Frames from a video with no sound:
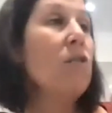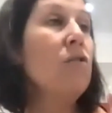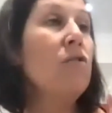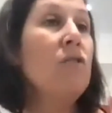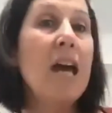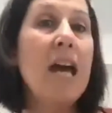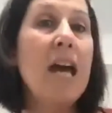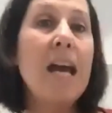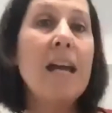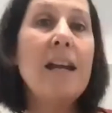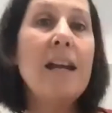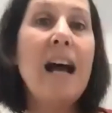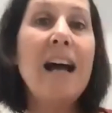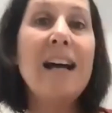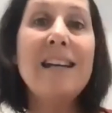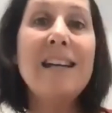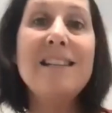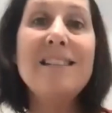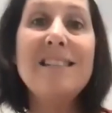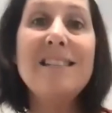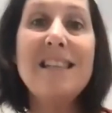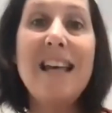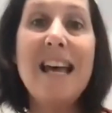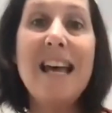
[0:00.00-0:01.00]
then I
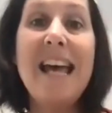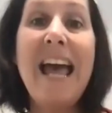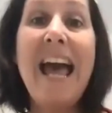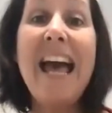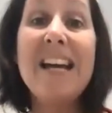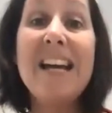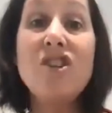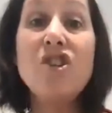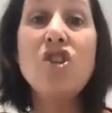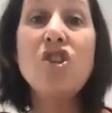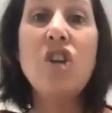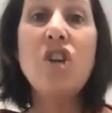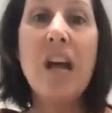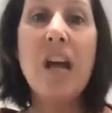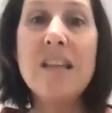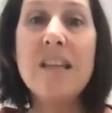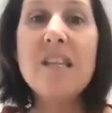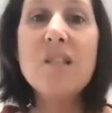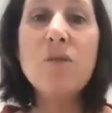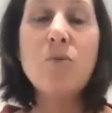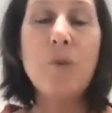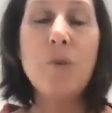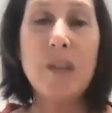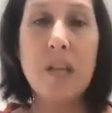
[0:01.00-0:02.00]
can say, hey, share
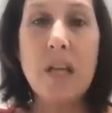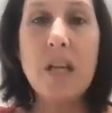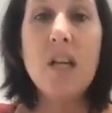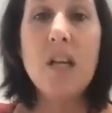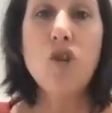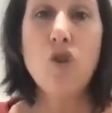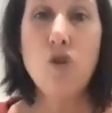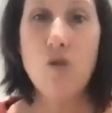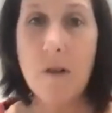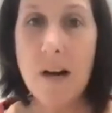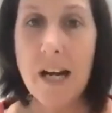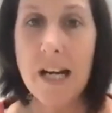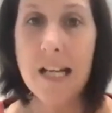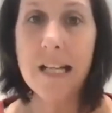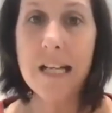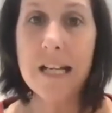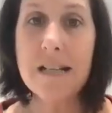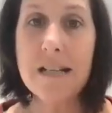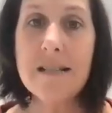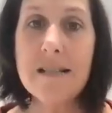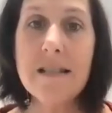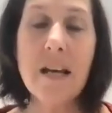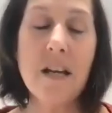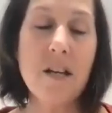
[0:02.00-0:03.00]
this with any
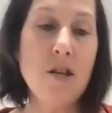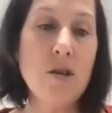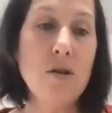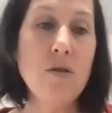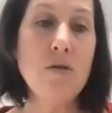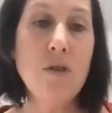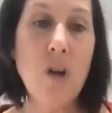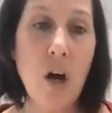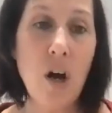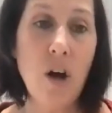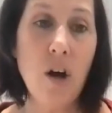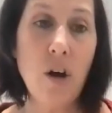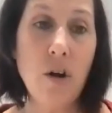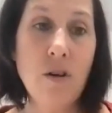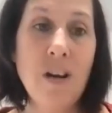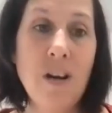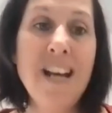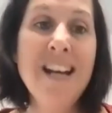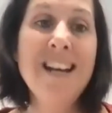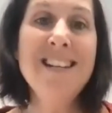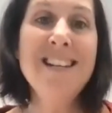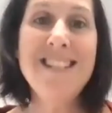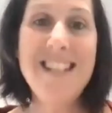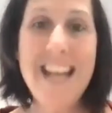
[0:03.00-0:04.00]
tradies that you know.
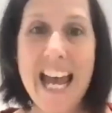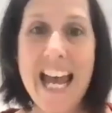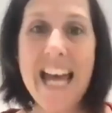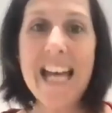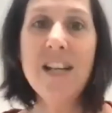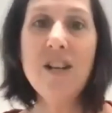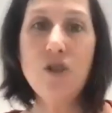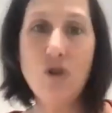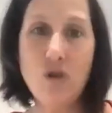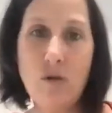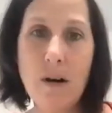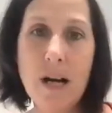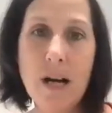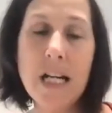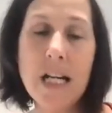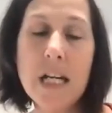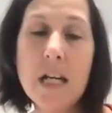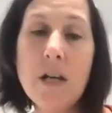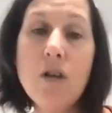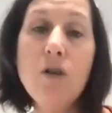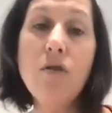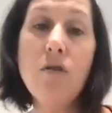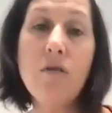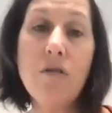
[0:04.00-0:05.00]
Tag a
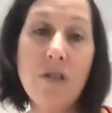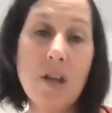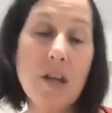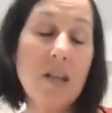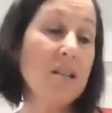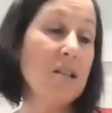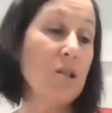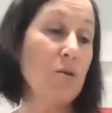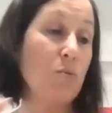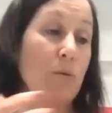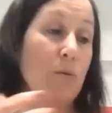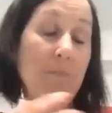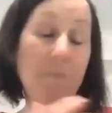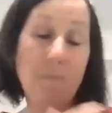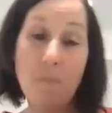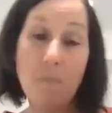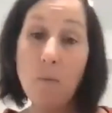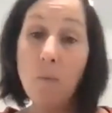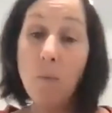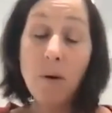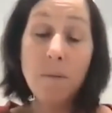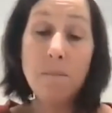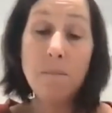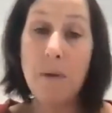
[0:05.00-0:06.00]
tradie who you think this
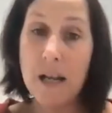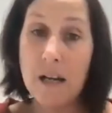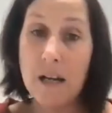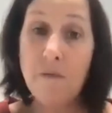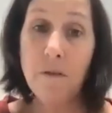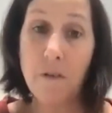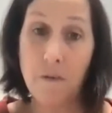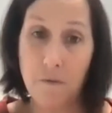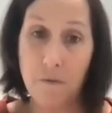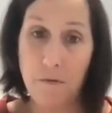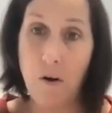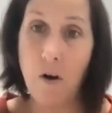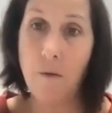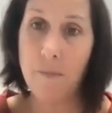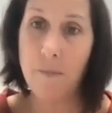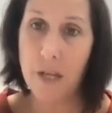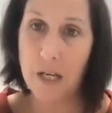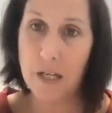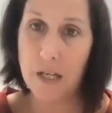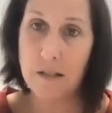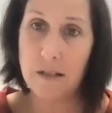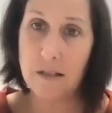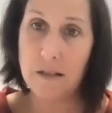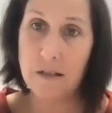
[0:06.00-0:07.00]
would benefit from
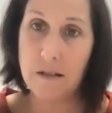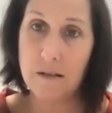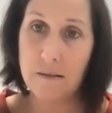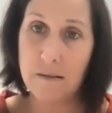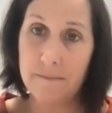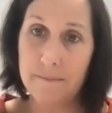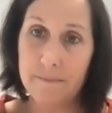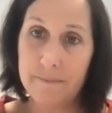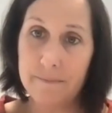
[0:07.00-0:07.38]
this.